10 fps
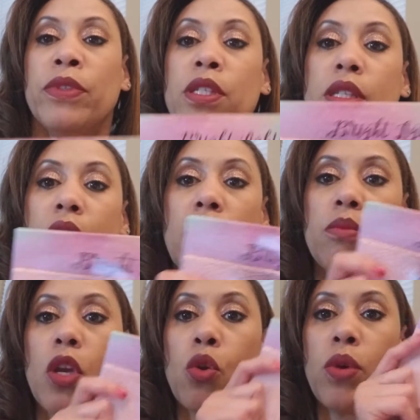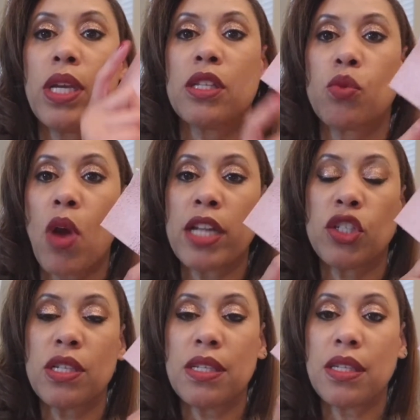some quick
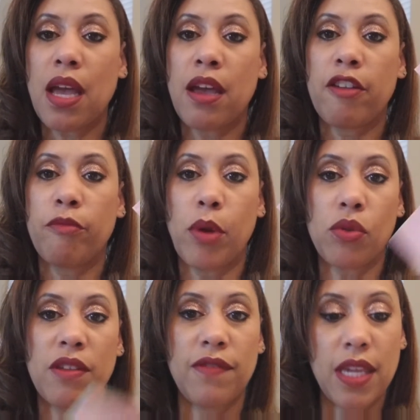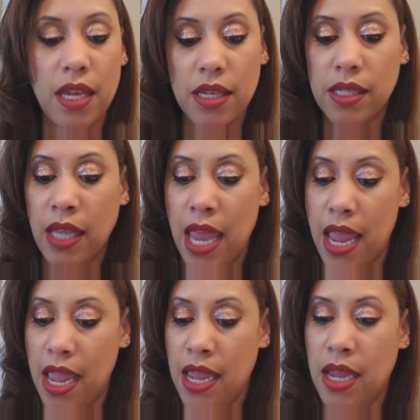swatches of both of these
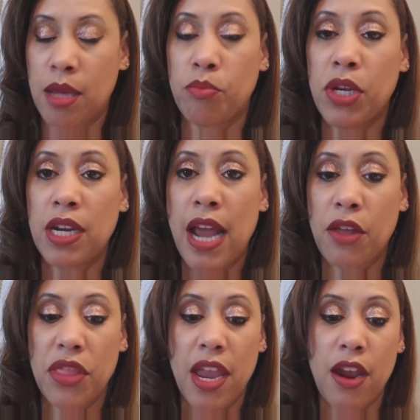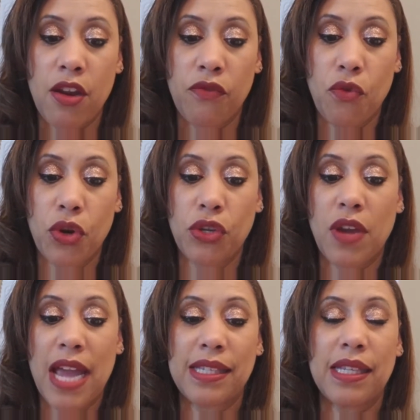and put it out there for you
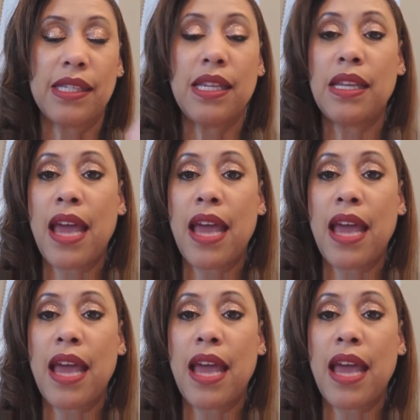guys to see.